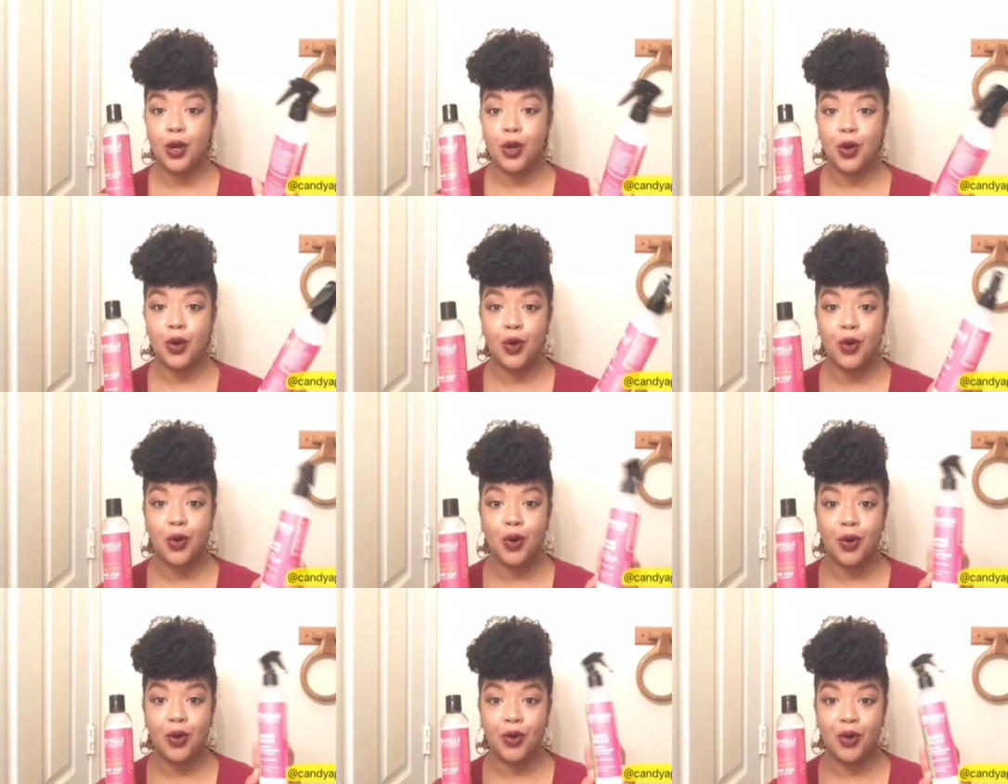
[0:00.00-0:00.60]

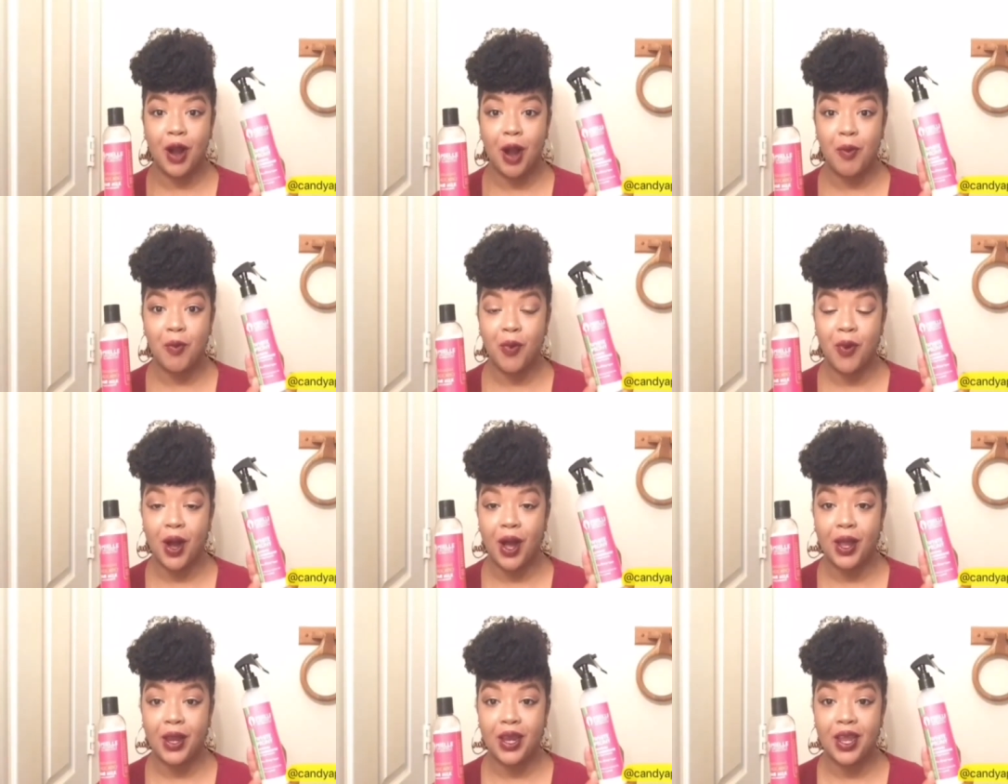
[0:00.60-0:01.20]
go grab
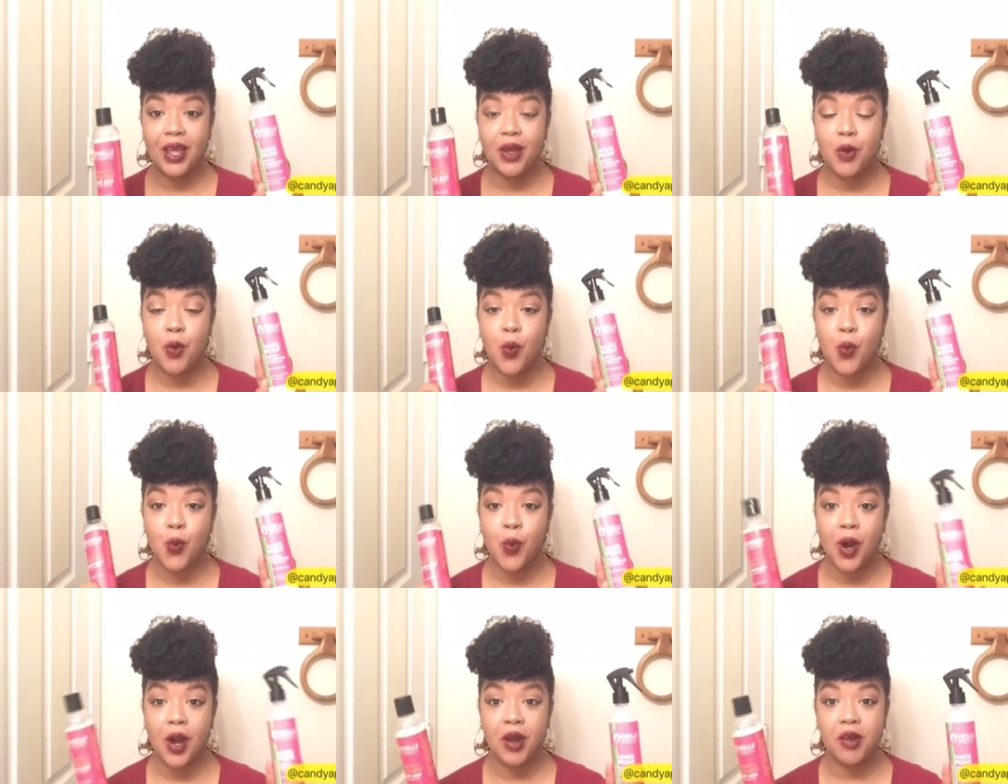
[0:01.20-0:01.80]
one
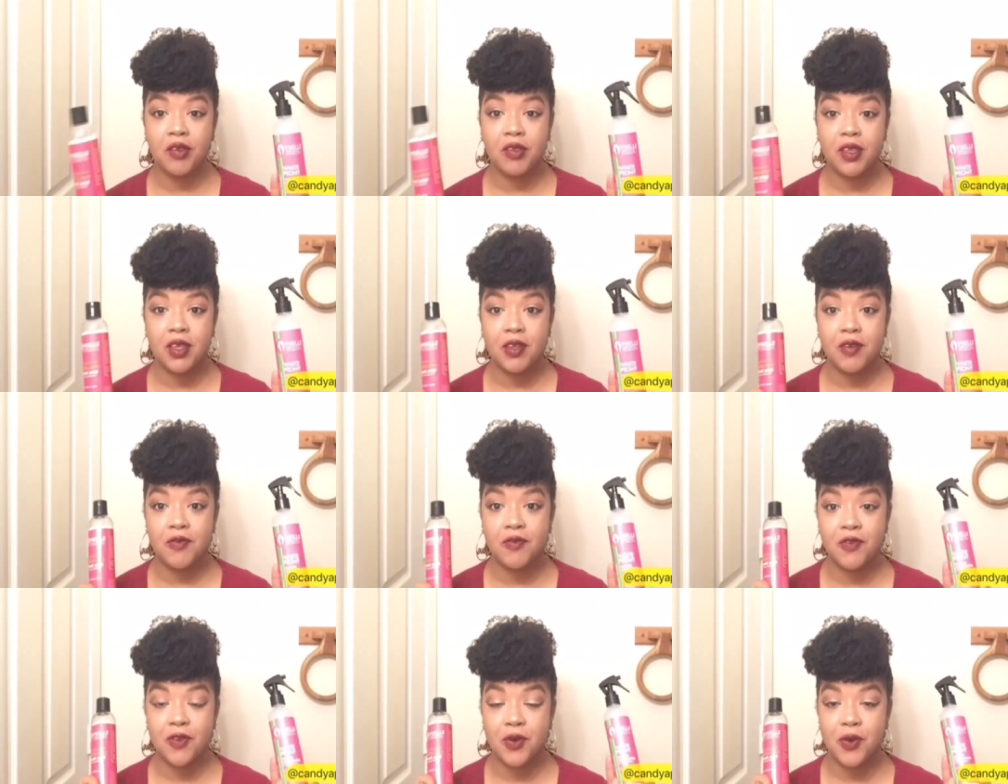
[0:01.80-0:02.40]
worse
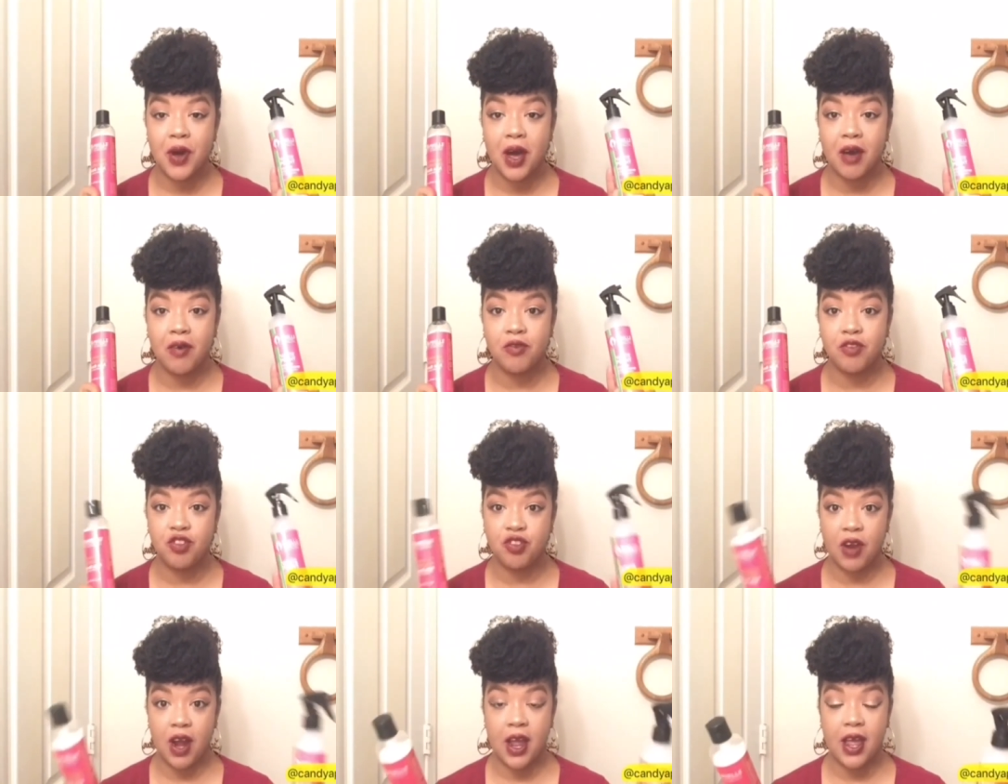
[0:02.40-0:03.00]
if you
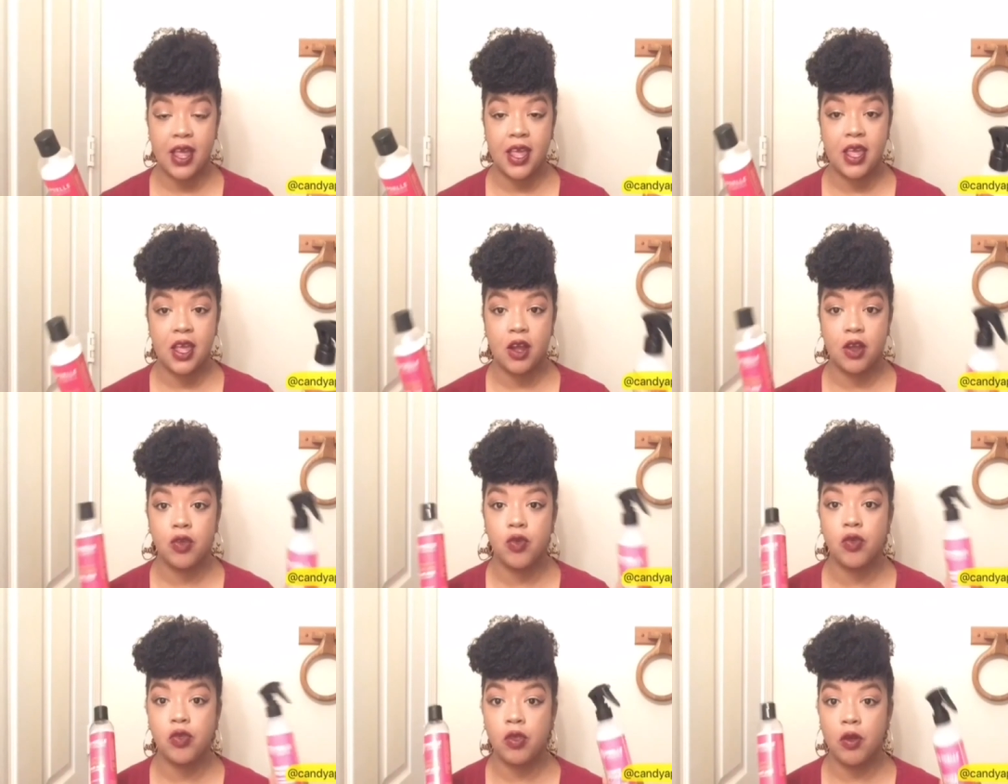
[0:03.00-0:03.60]
have dry hair
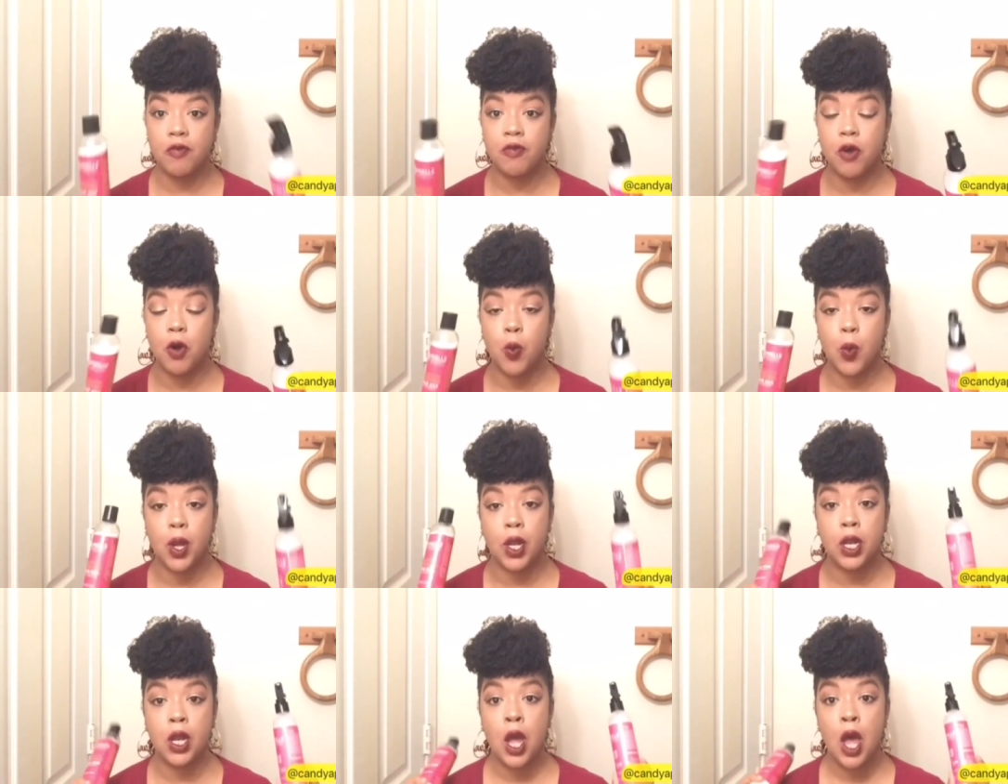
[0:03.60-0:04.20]
you suffer
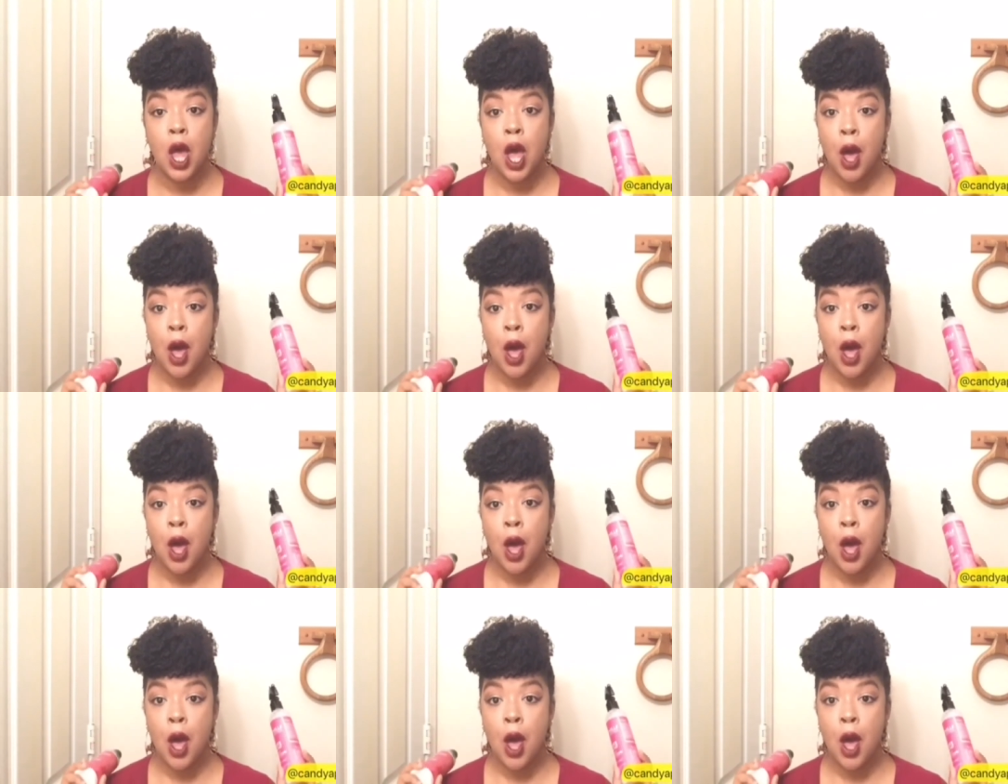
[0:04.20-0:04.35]
with